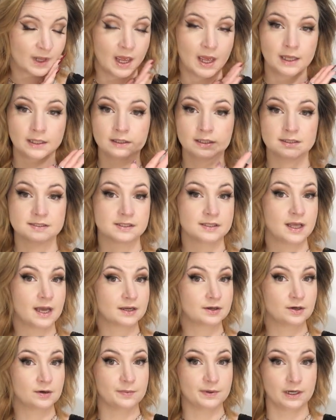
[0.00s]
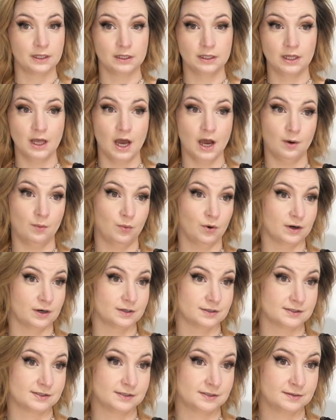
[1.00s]
Hey, listen, that could have been a lot
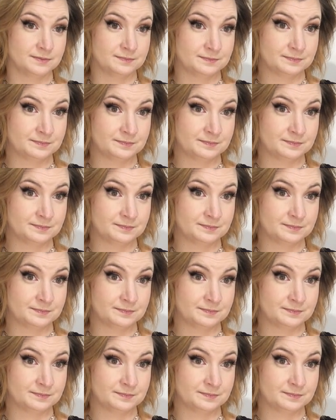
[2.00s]
worse.